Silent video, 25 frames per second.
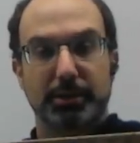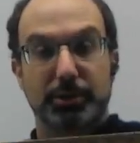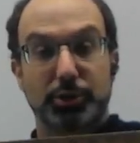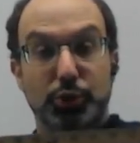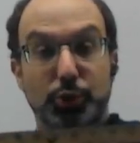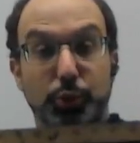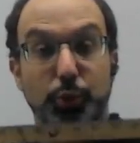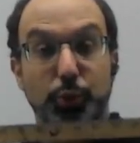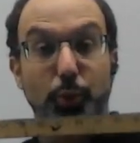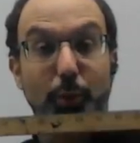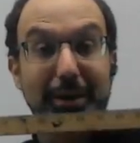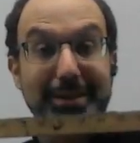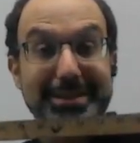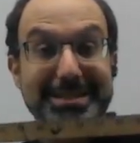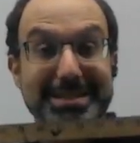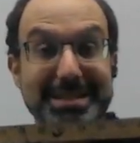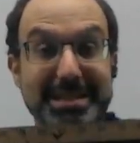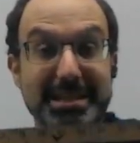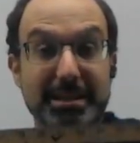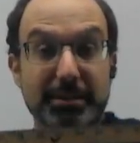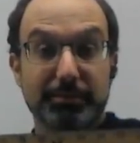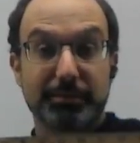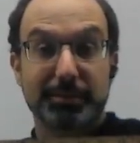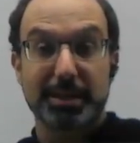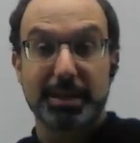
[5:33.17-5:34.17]

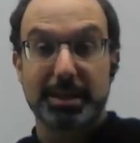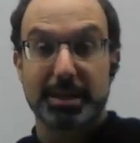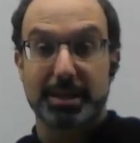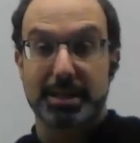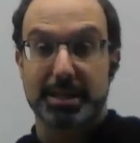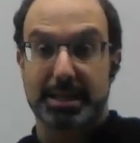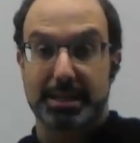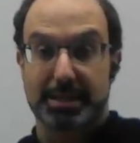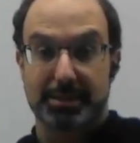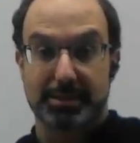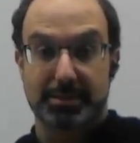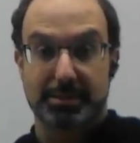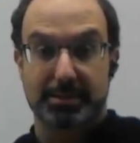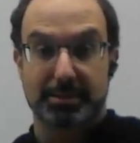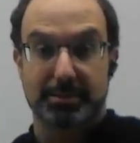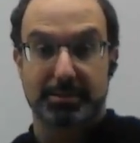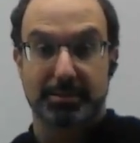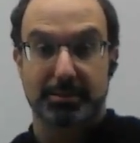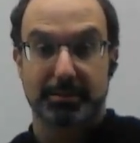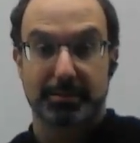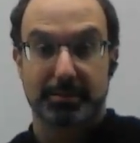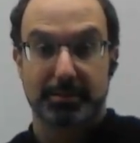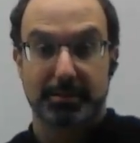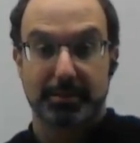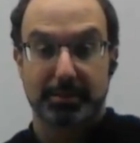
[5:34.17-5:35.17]
20 of
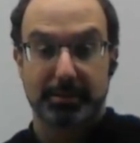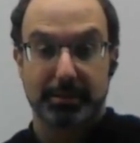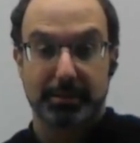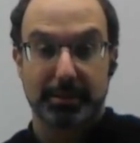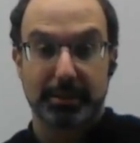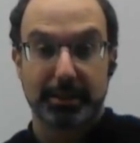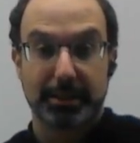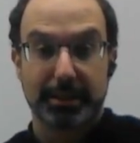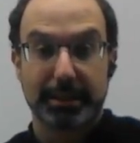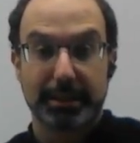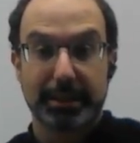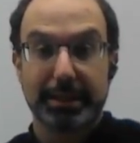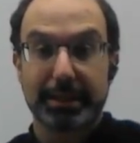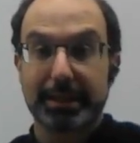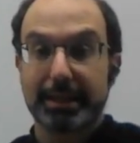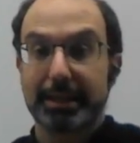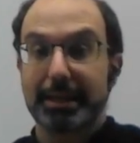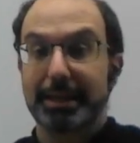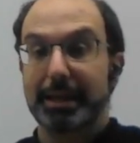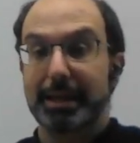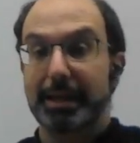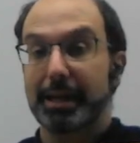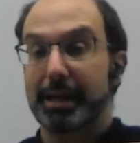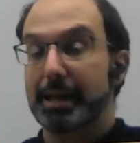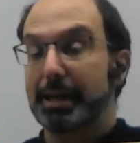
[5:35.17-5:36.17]
these
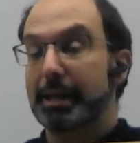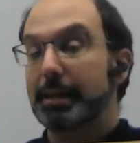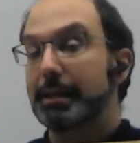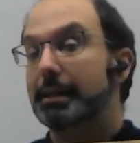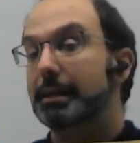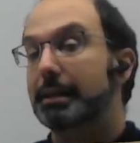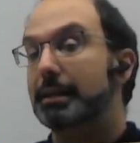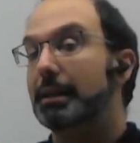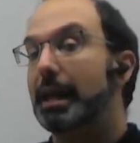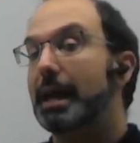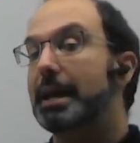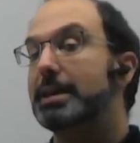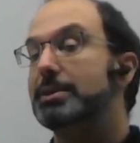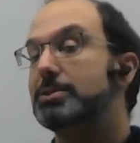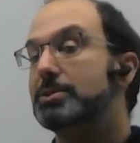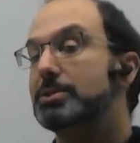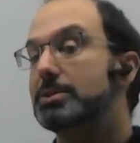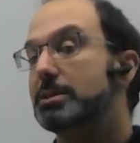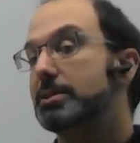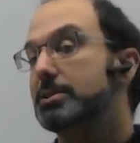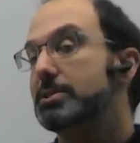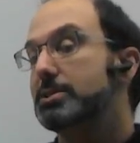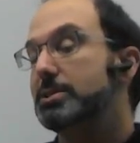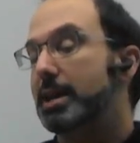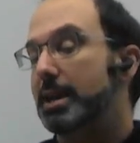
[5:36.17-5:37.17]
in less
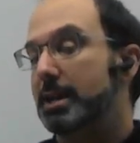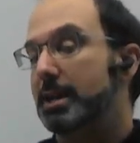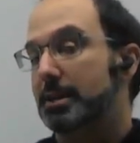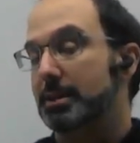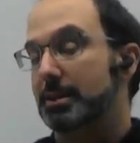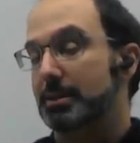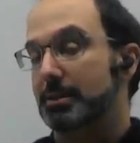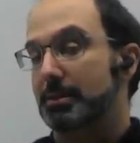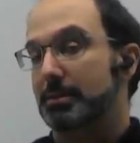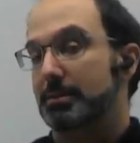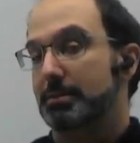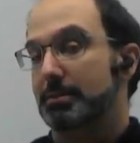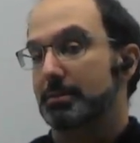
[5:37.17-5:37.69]
than a second.